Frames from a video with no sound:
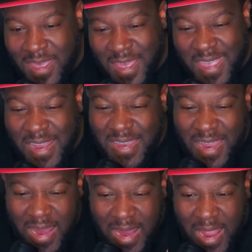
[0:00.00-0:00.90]
Again,
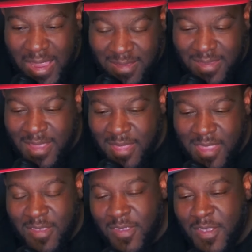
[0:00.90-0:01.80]
the lights in
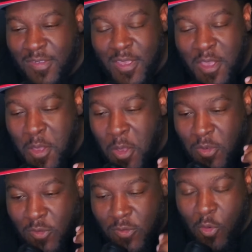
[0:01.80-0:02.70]
this is
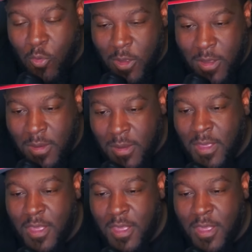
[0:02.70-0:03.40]
so good.